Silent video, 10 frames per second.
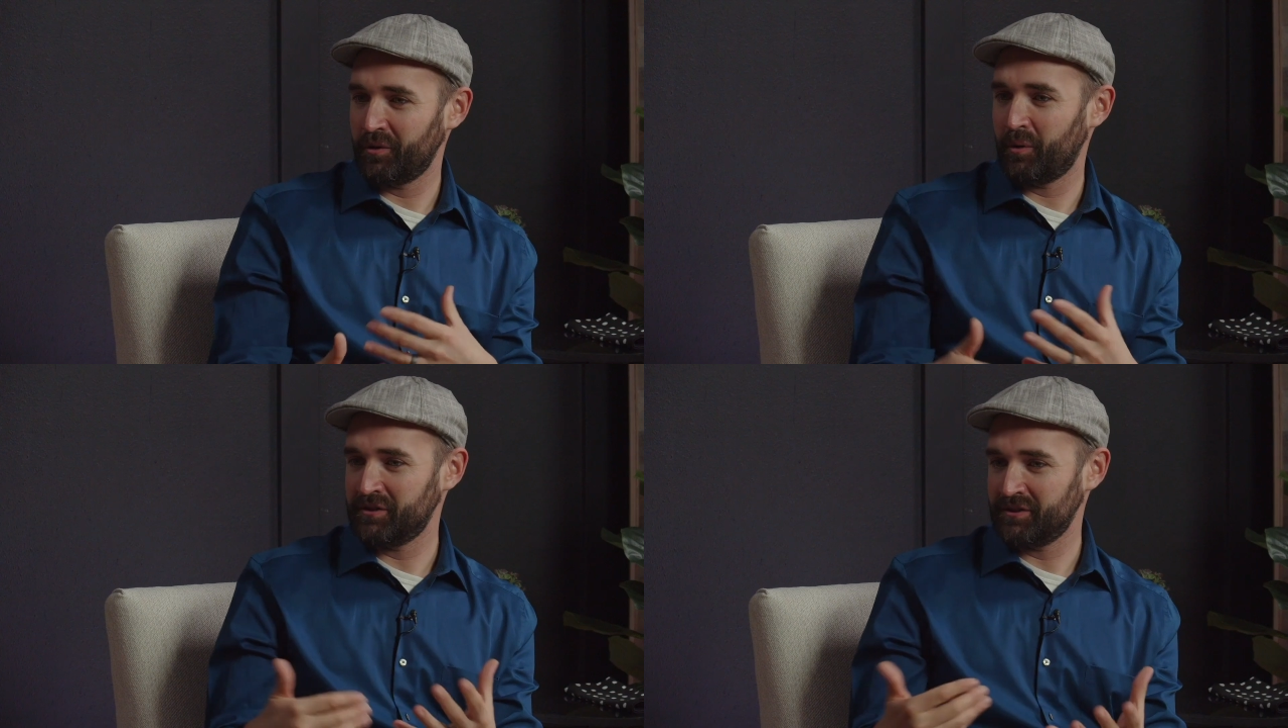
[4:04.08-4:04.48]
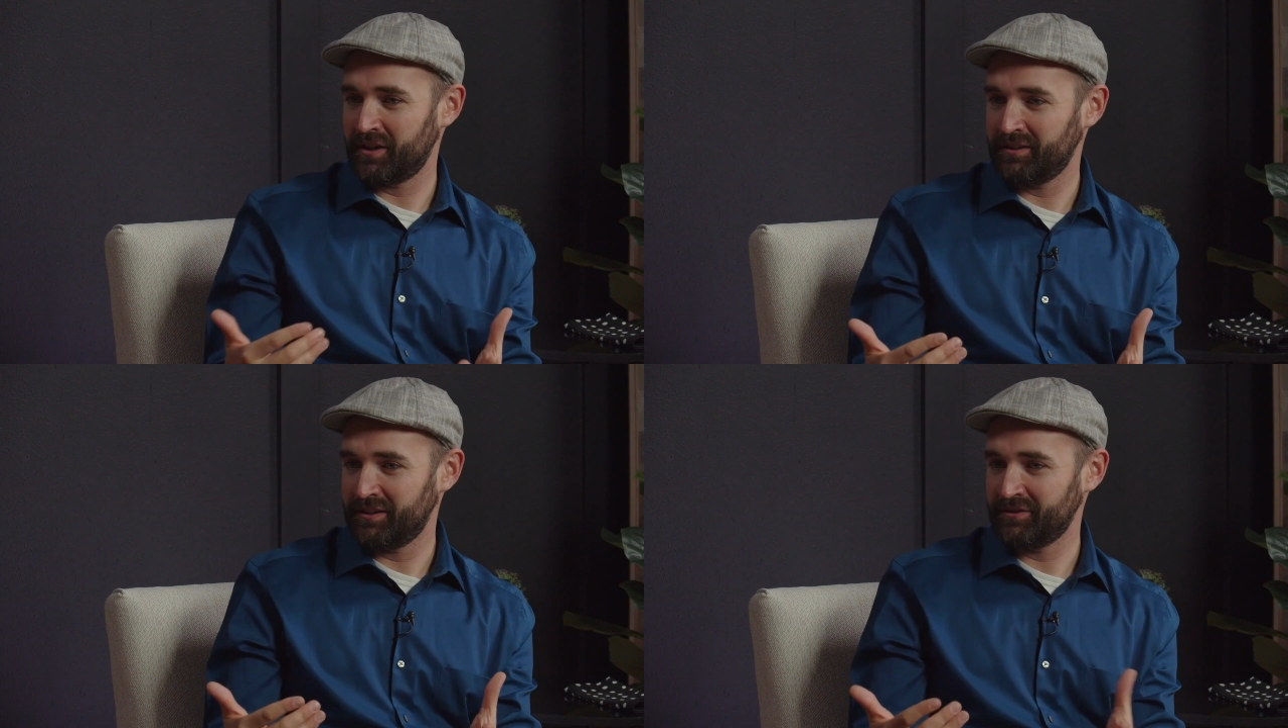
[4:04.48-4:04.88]
watching
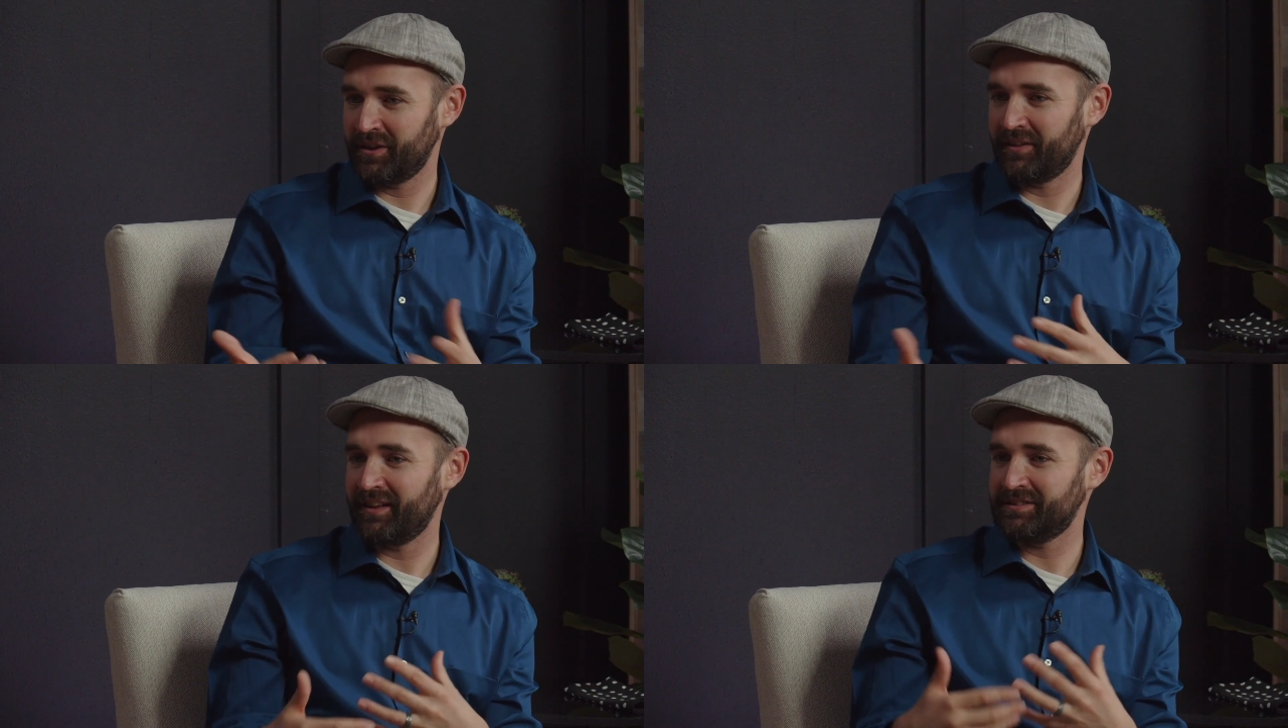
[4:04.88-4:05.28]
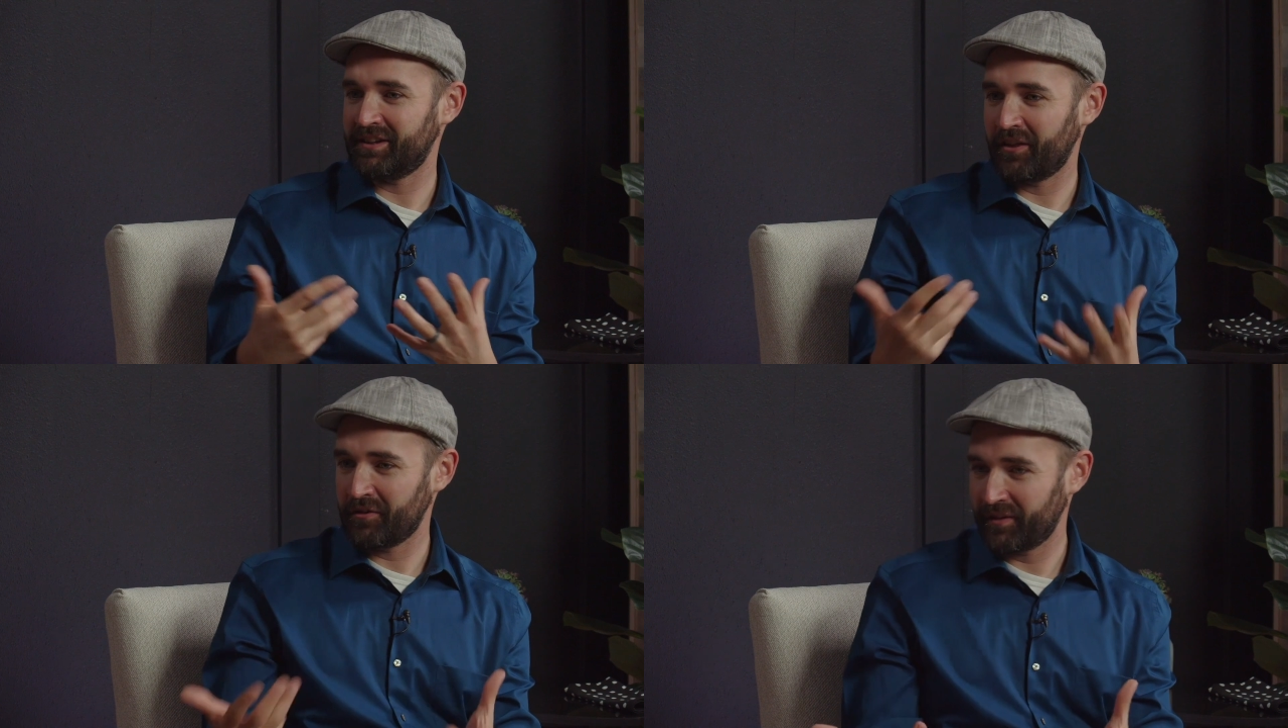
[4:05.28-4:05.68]
content. So I think that's
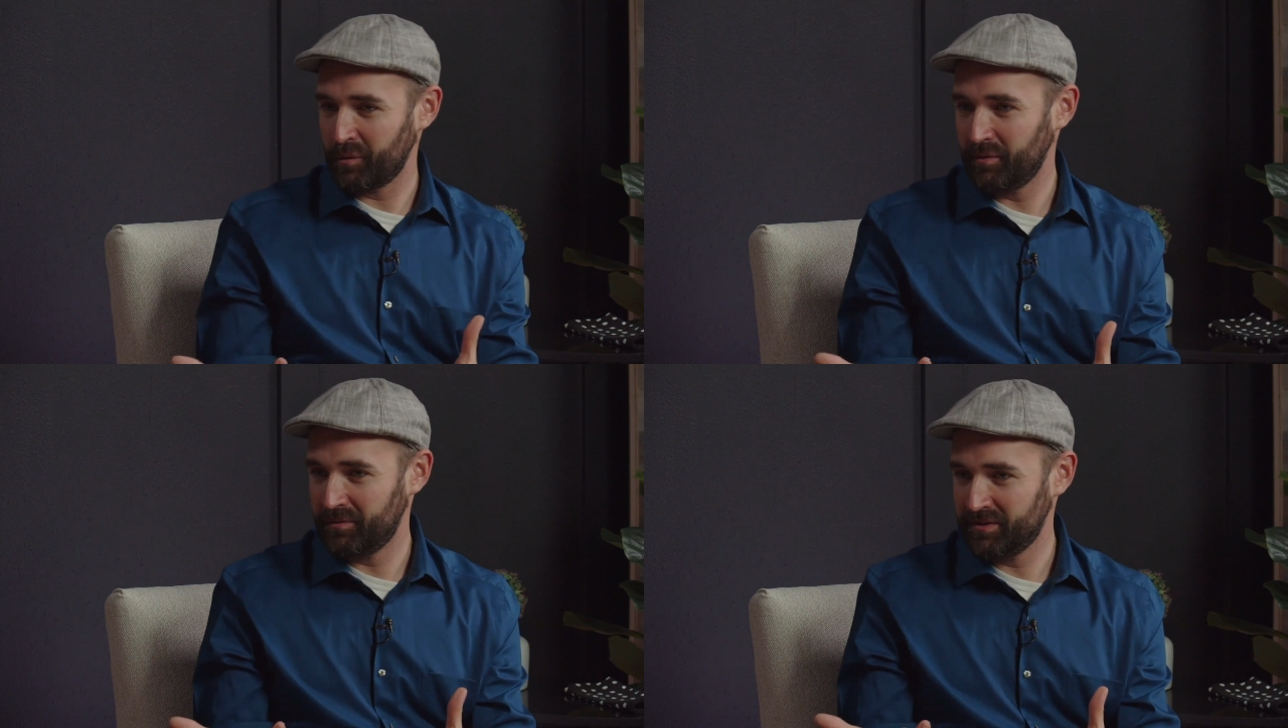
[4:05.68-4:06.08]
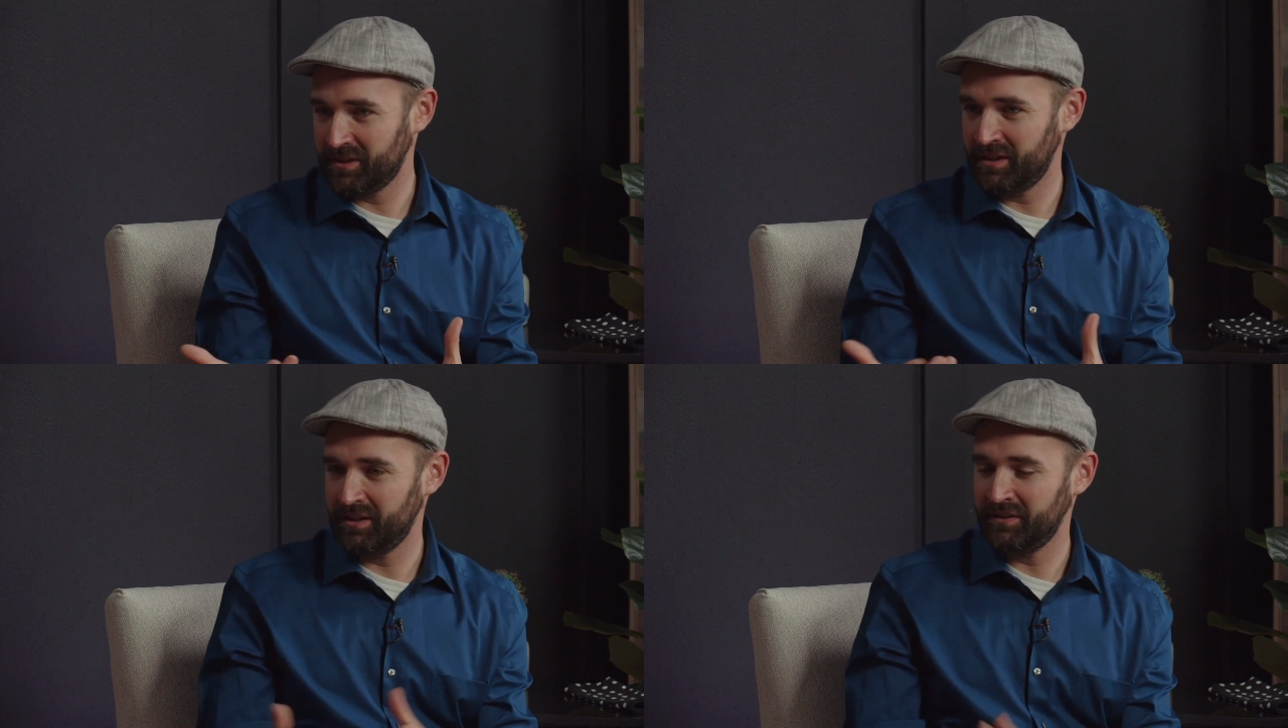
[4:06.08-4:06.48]
another thing that we've
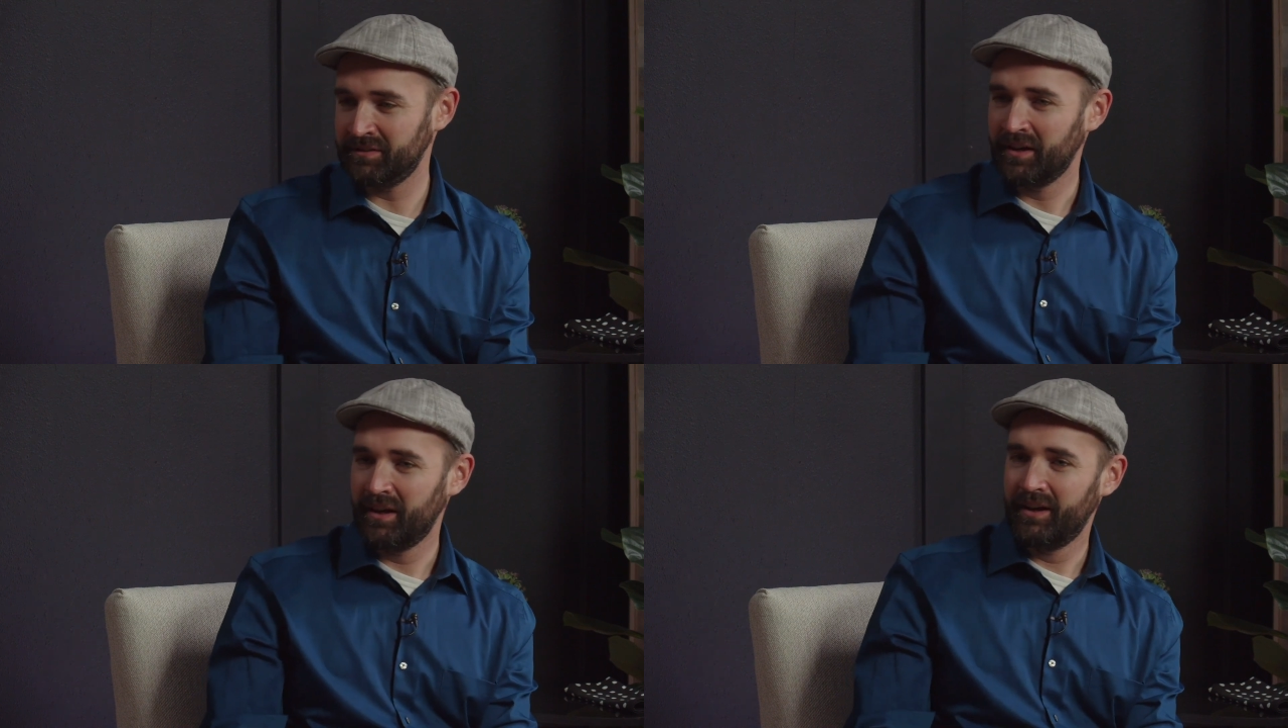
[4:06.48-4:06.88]
seen is